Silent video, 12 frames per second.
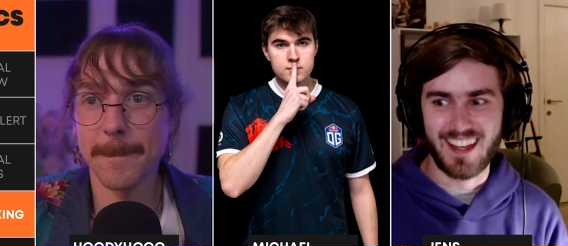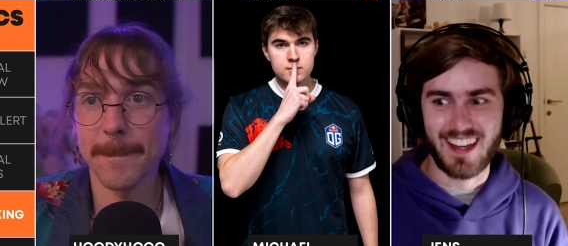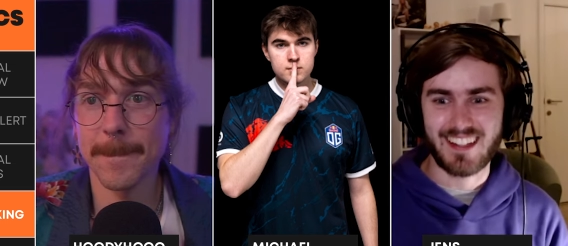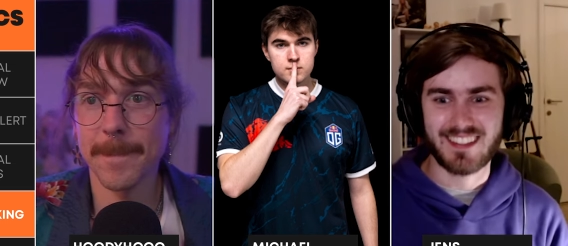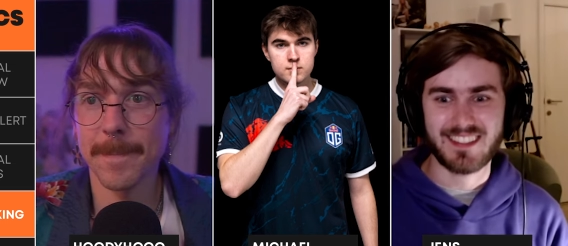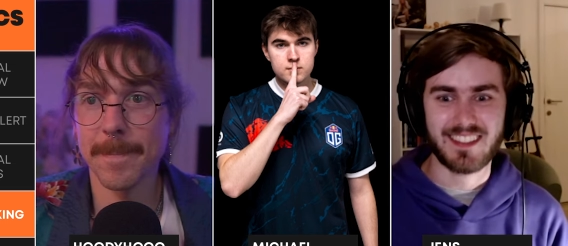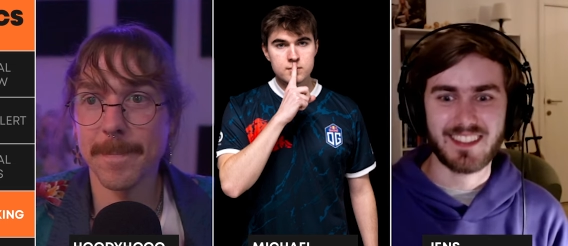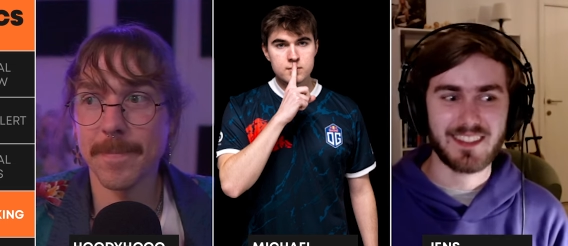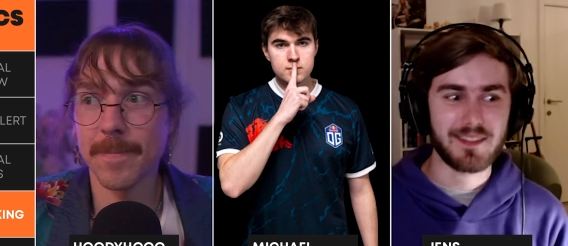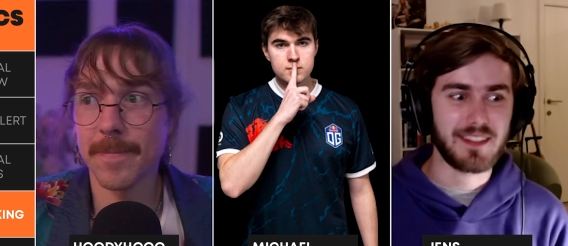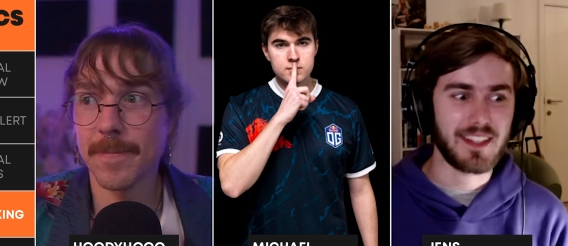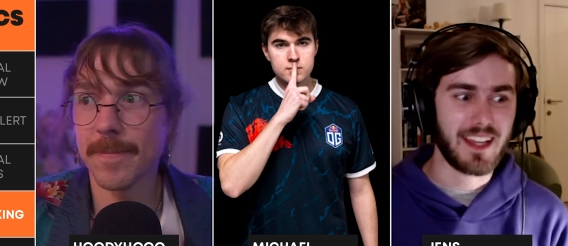Speaker 1: Uh,
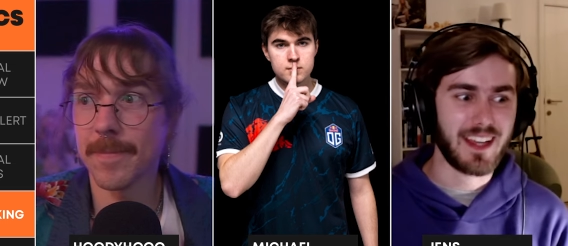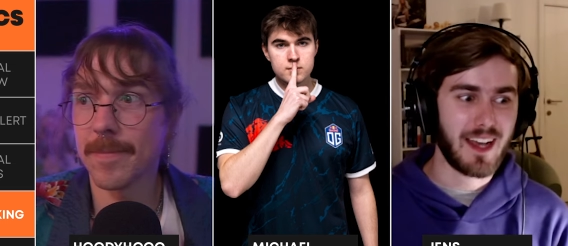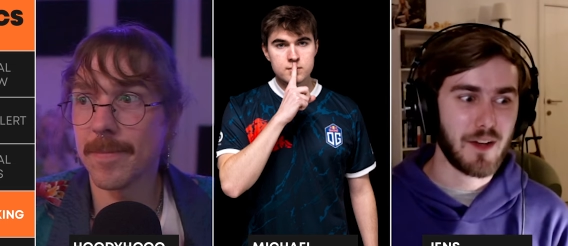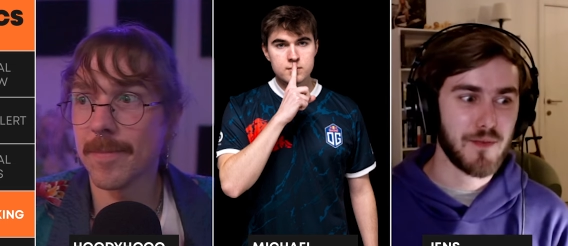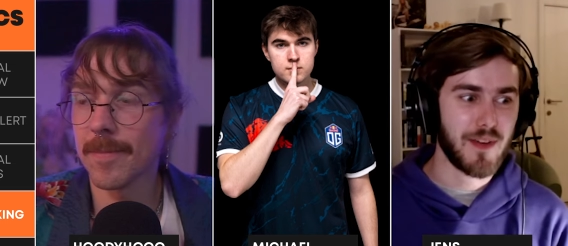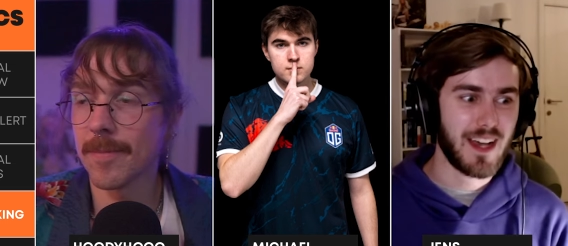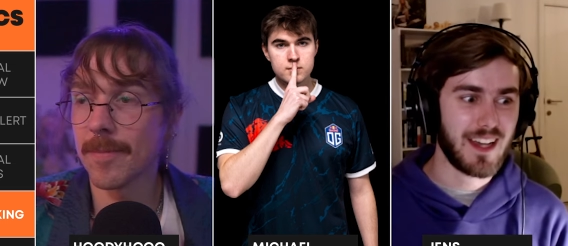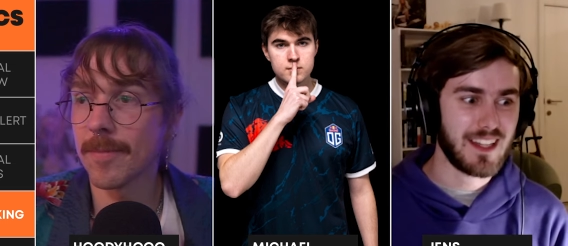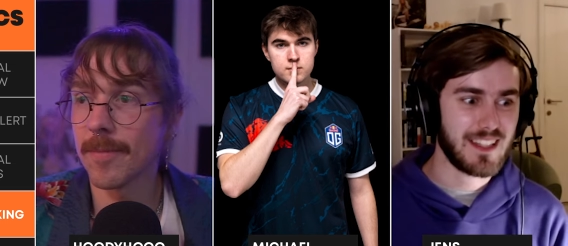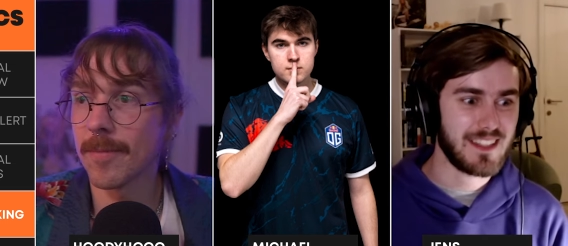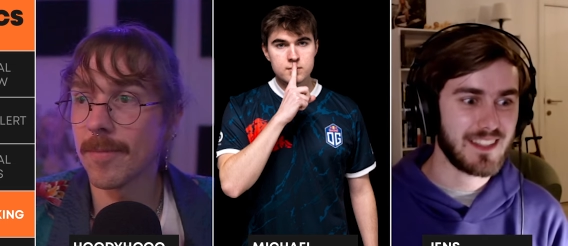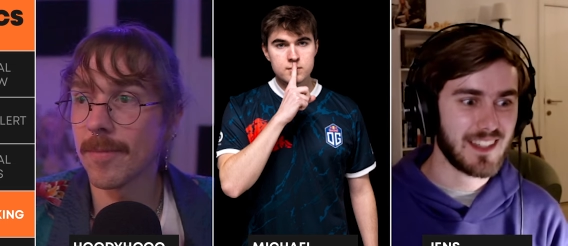they have
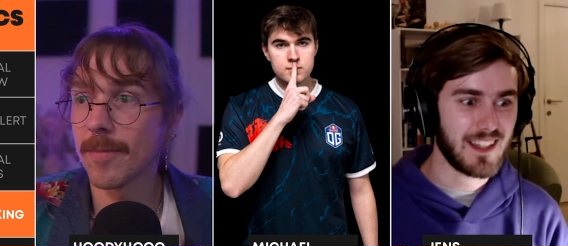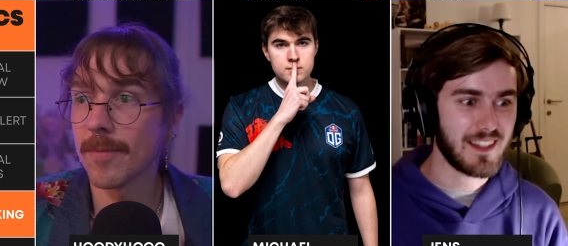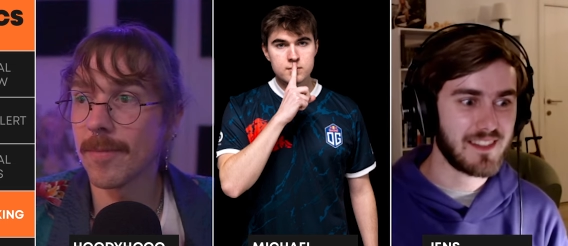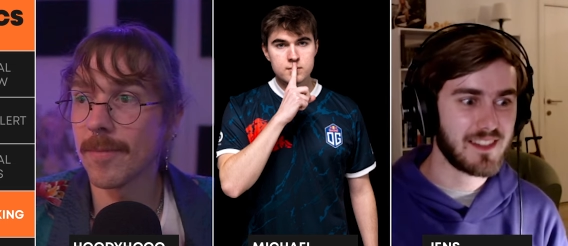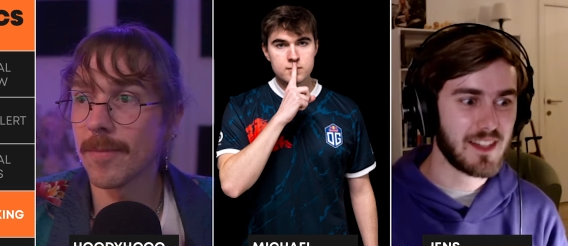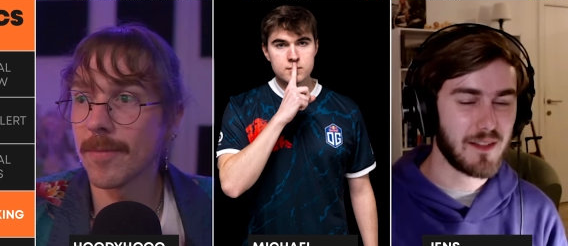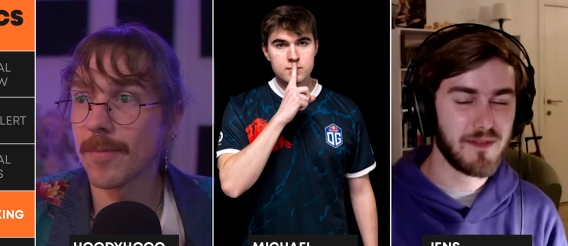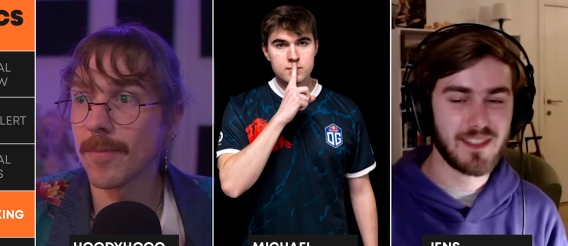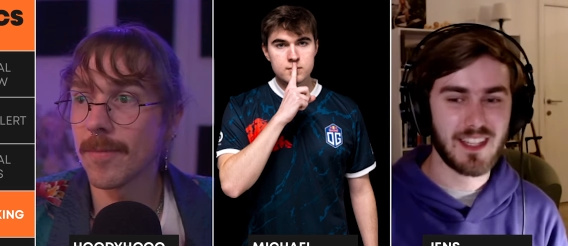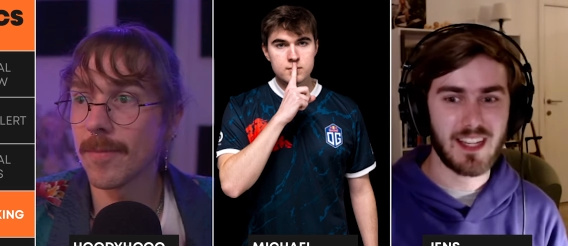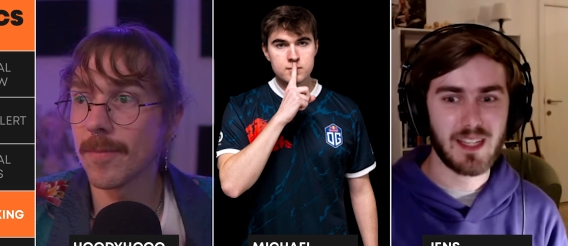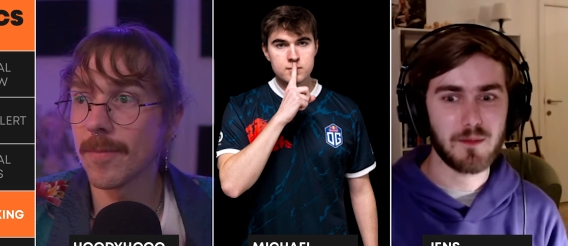had a
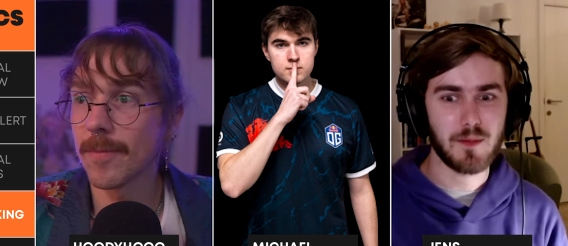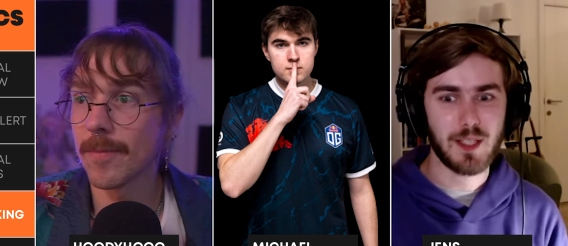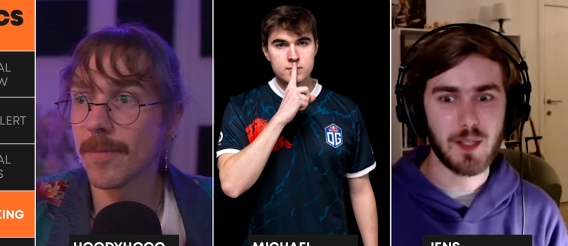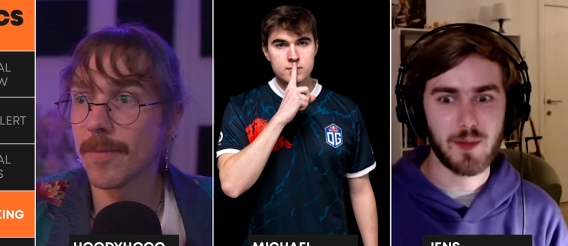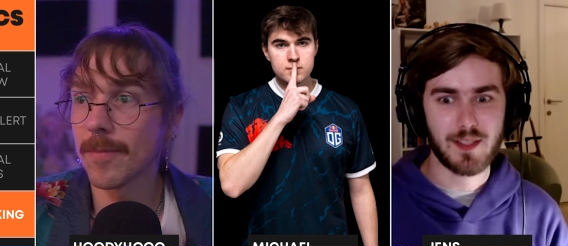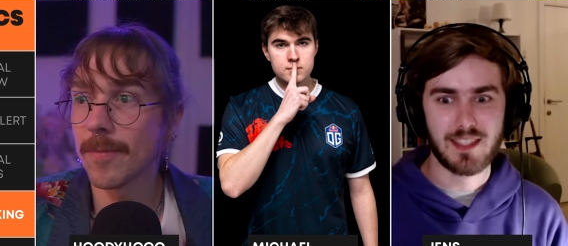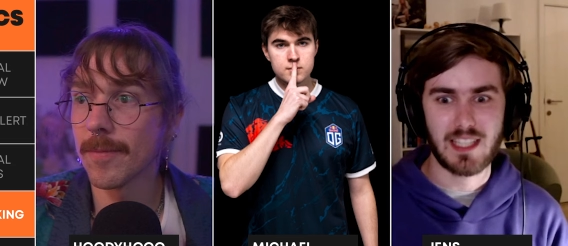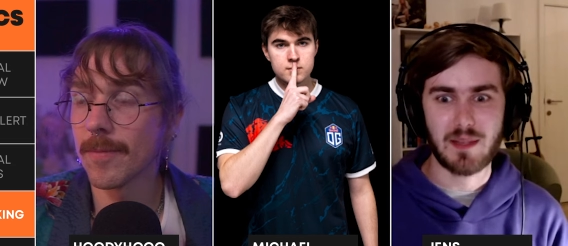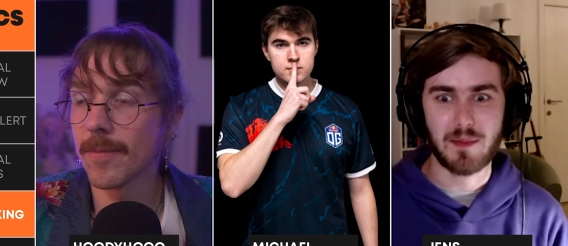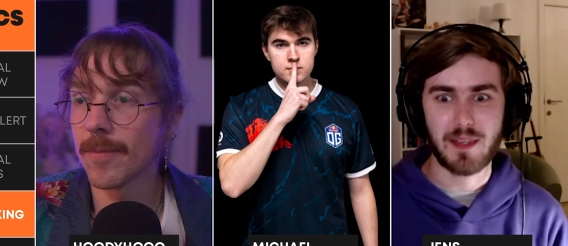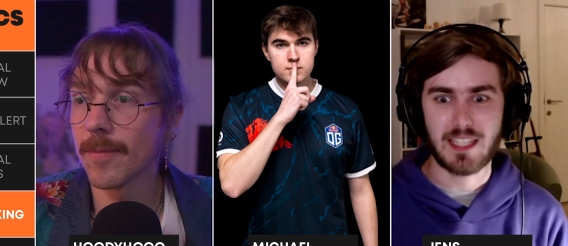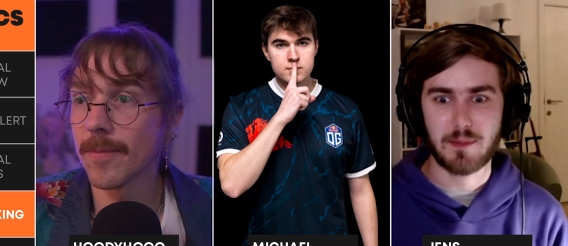tough time when they were teaming,